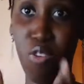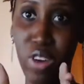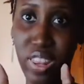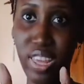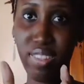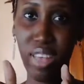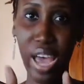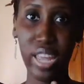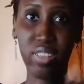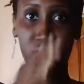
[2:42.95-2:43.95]
over this
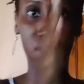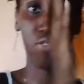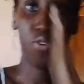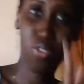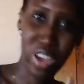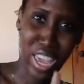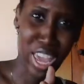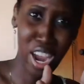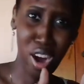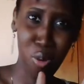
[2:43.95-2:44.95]
side instead of over
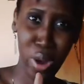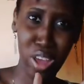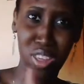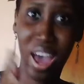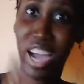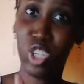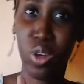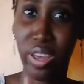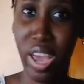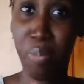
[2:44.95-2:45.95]
here where the
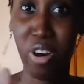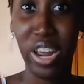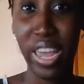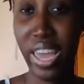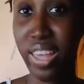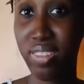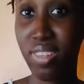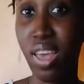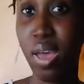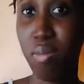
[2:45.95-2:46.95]
actual camera is.